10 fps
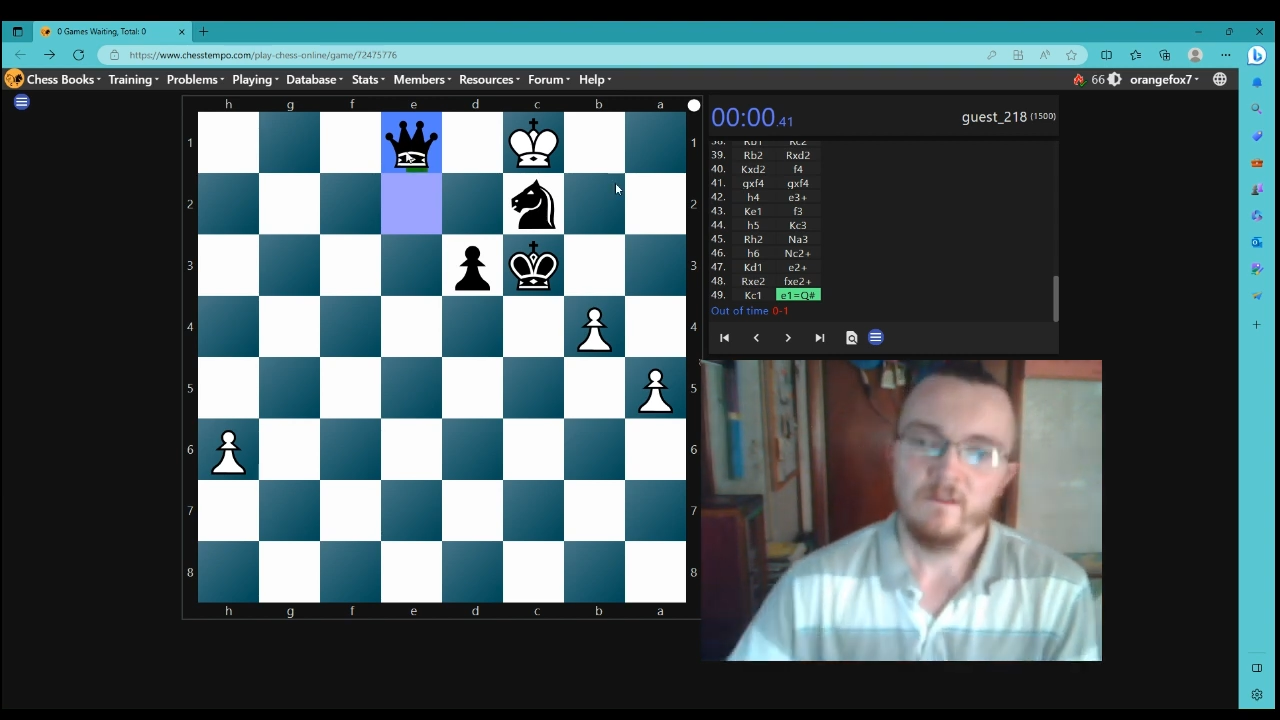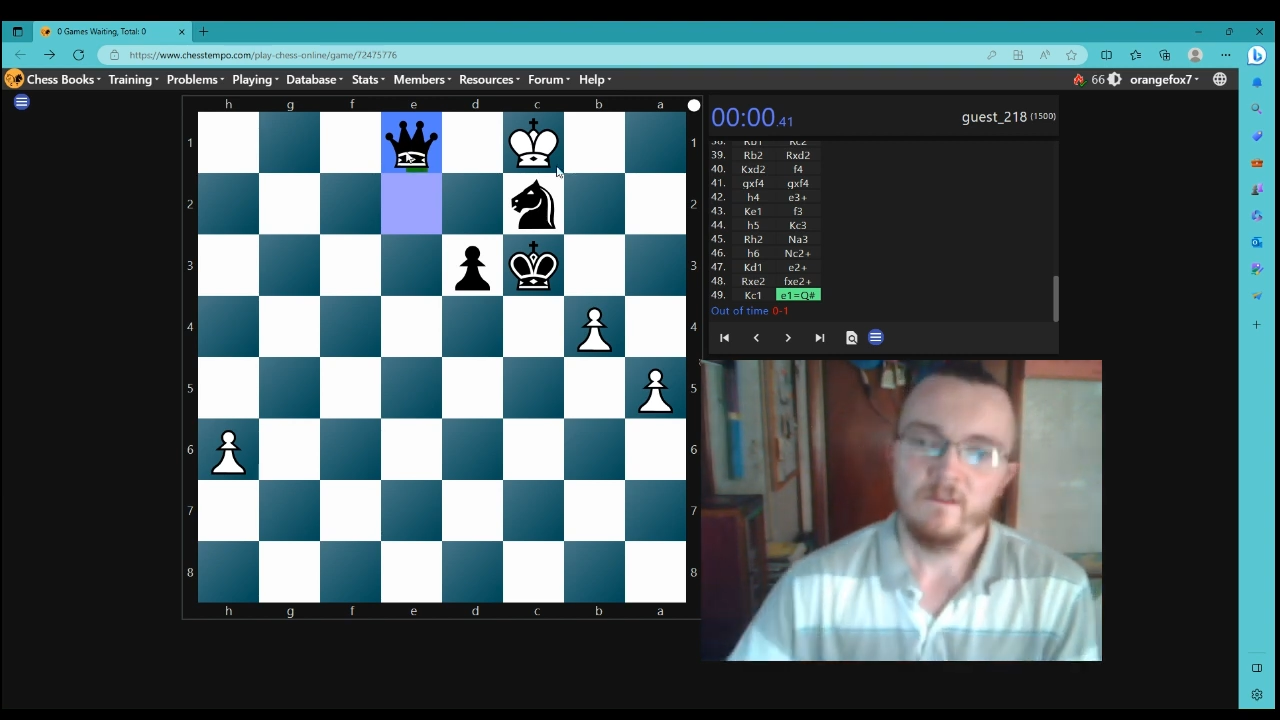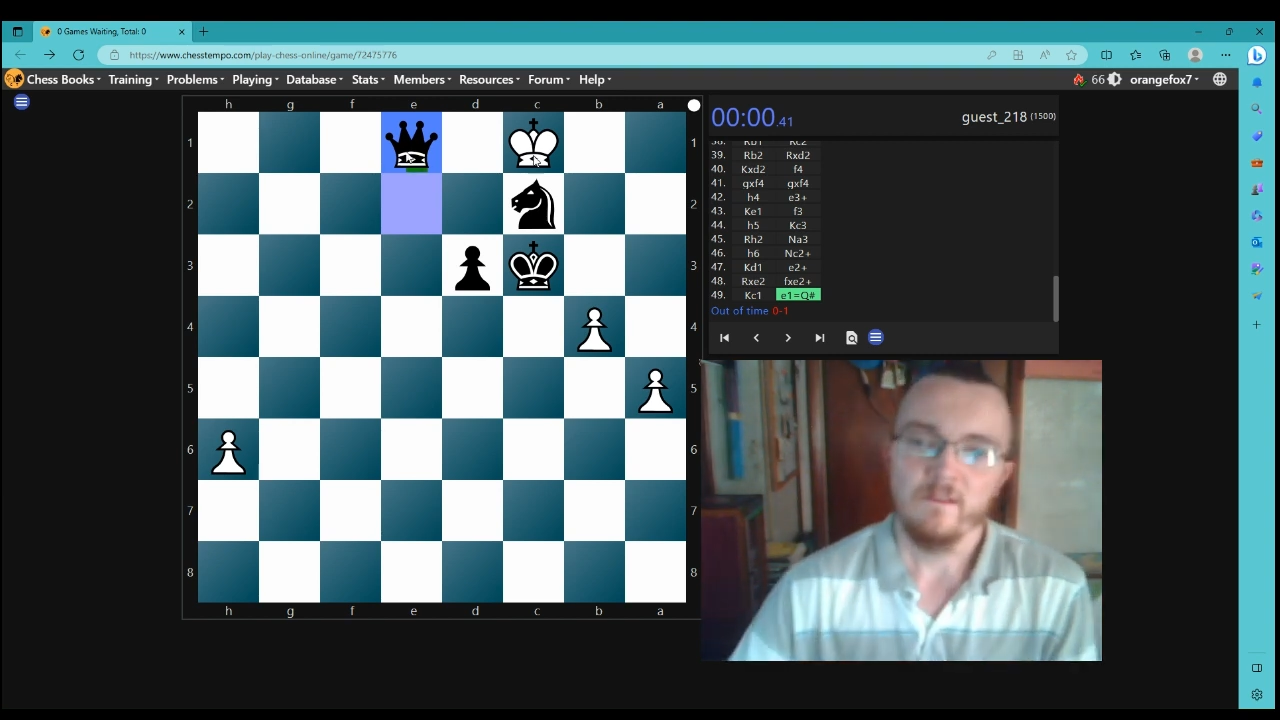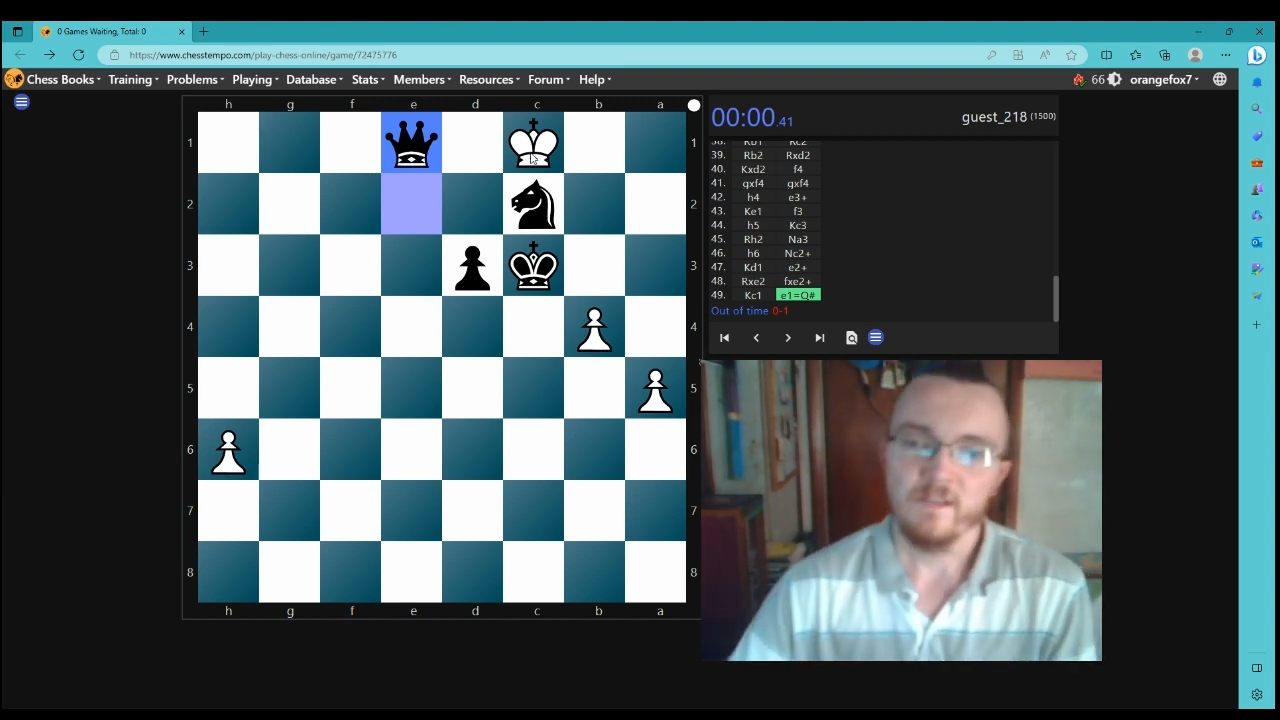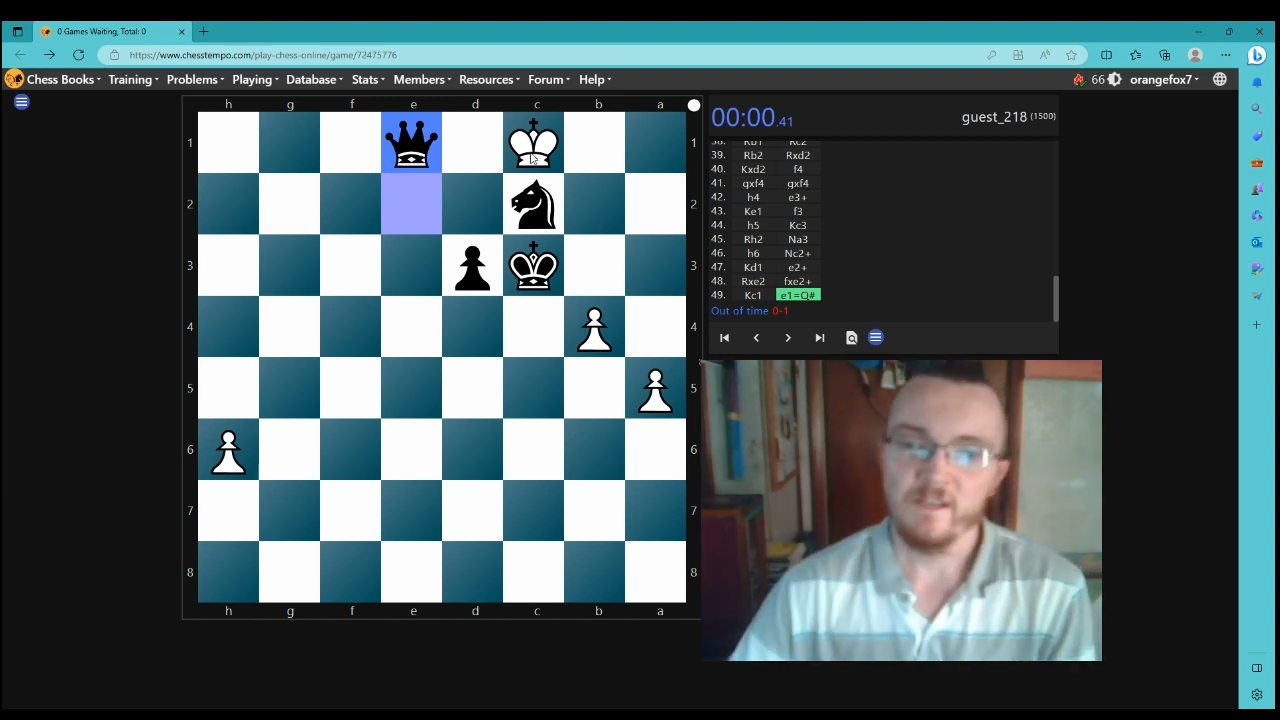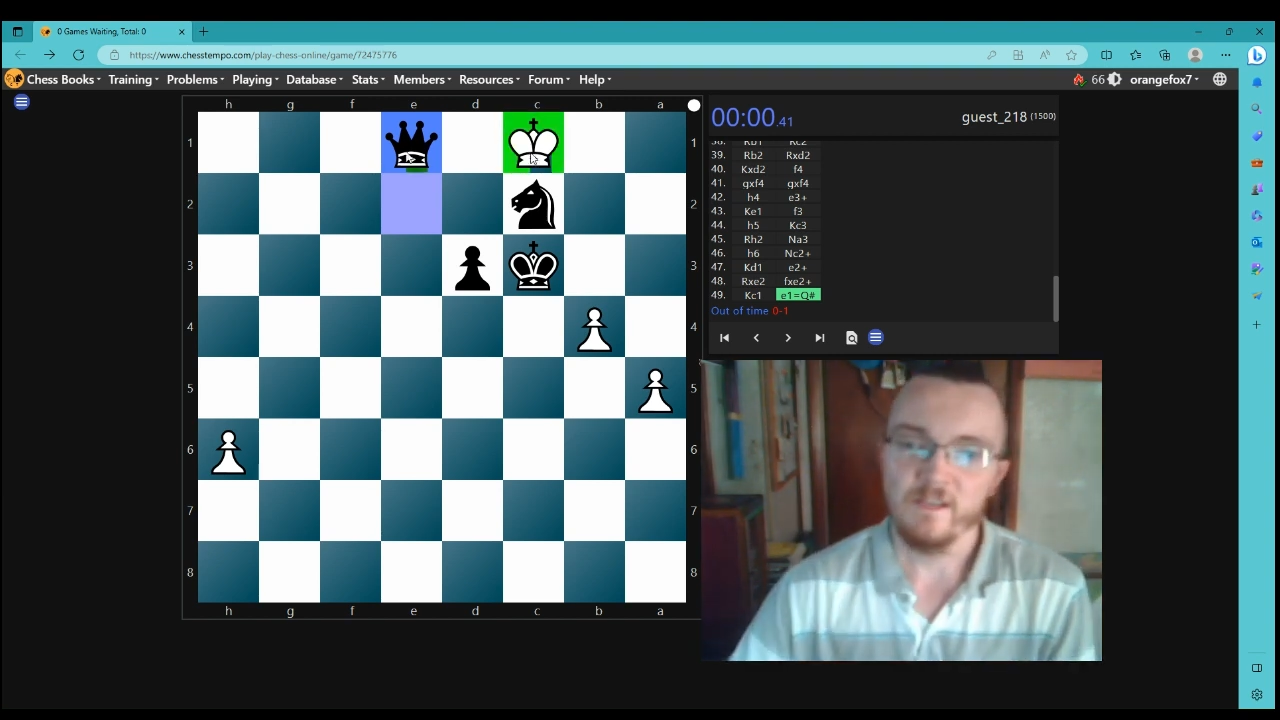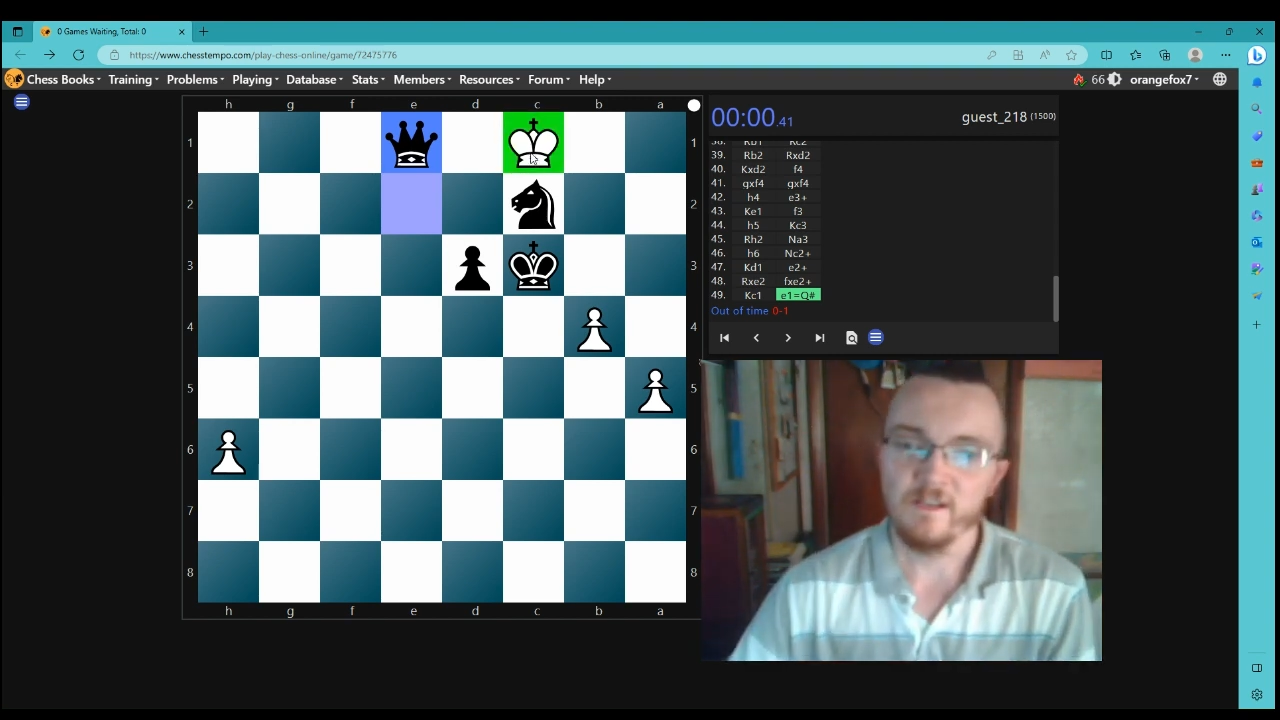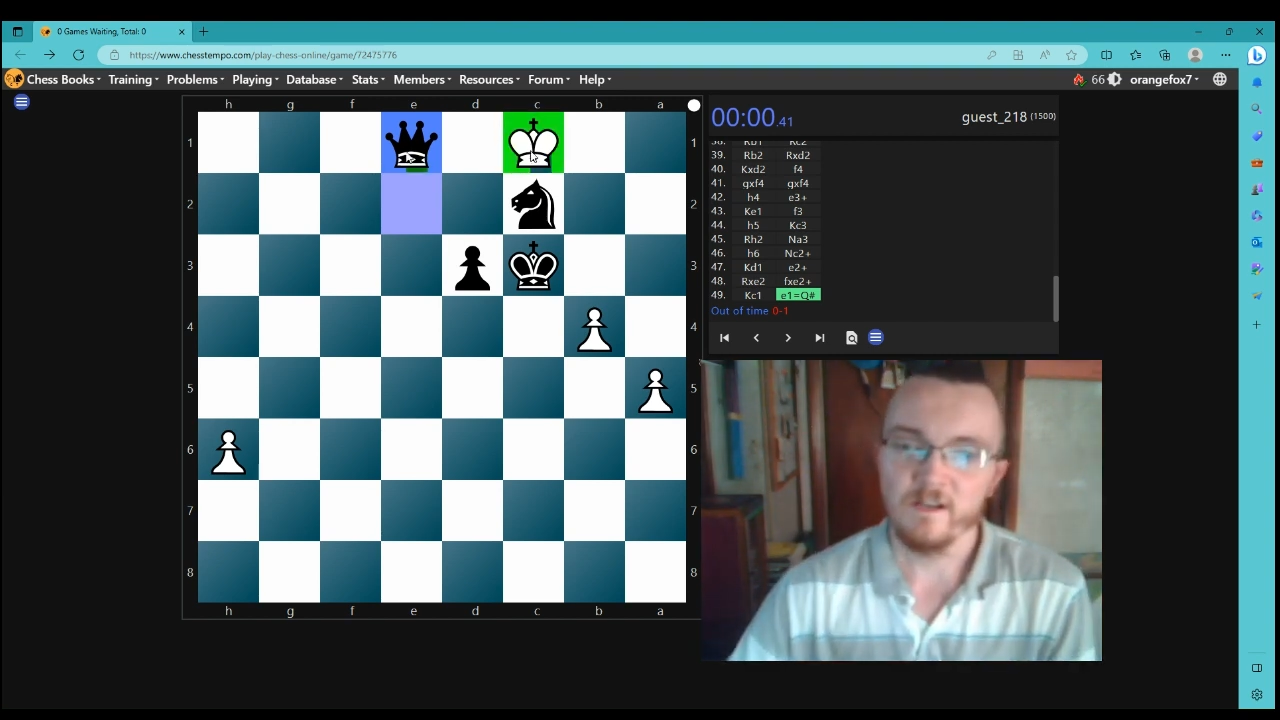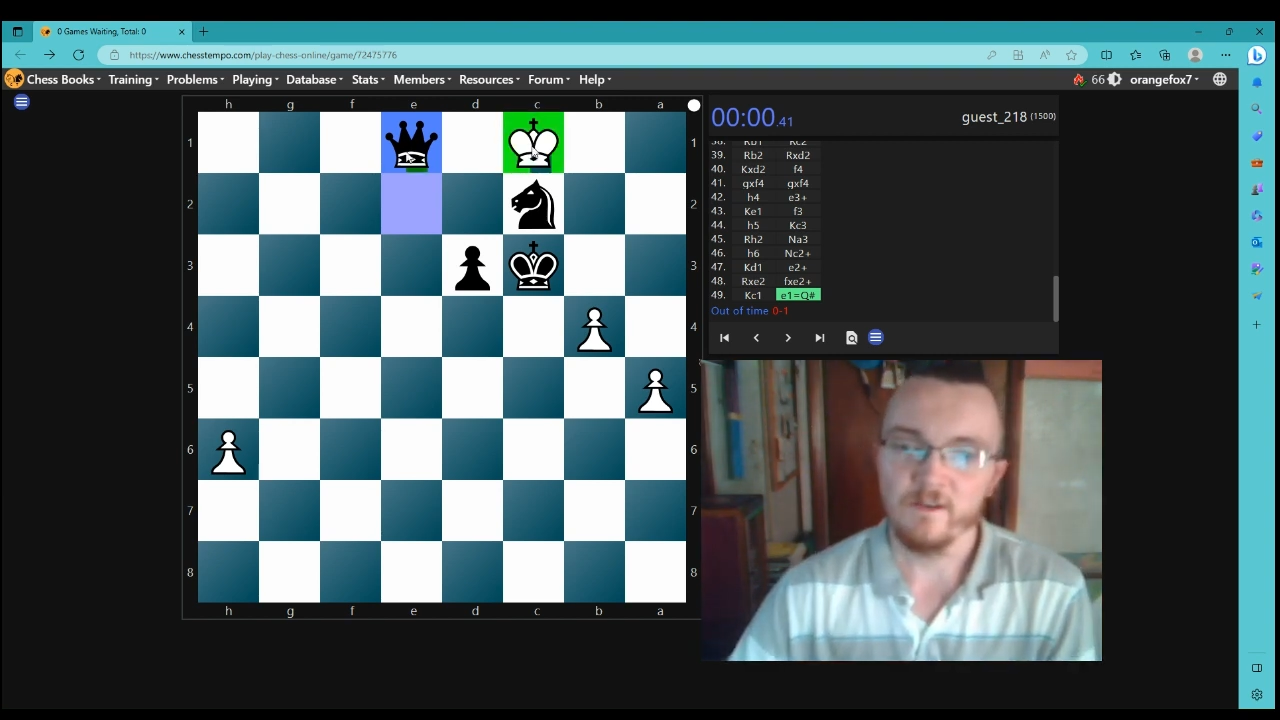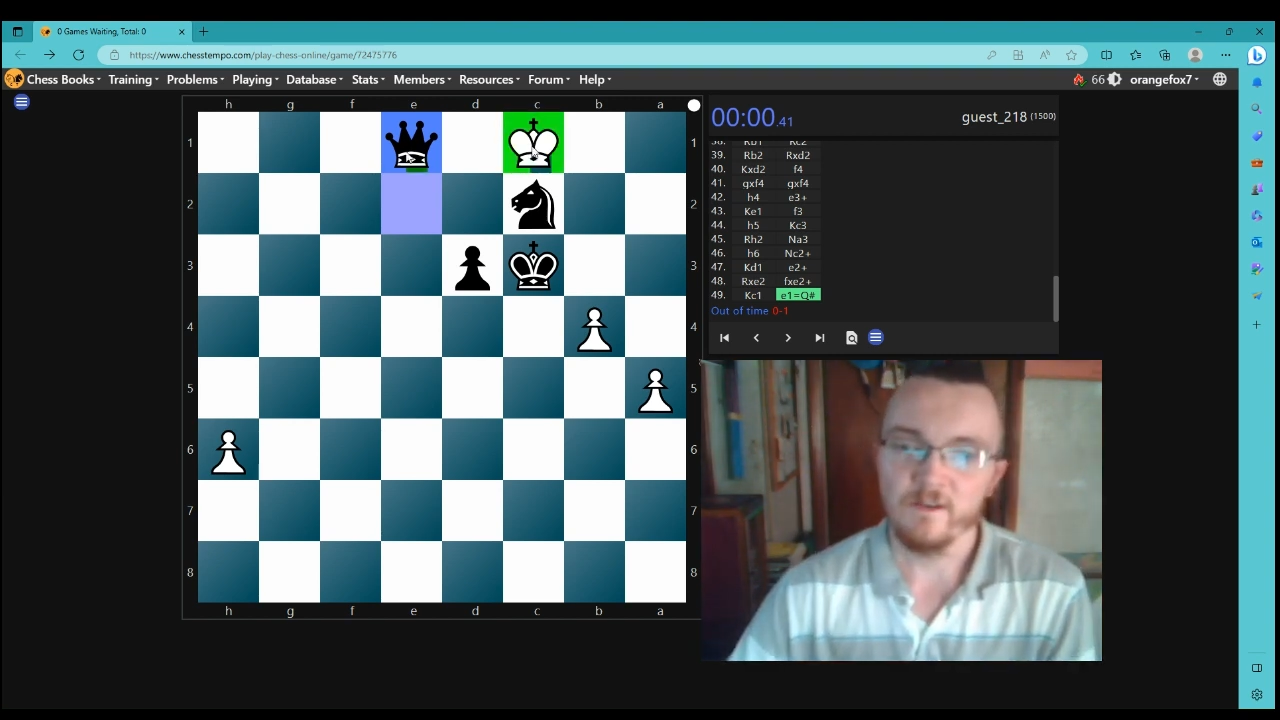The king cannot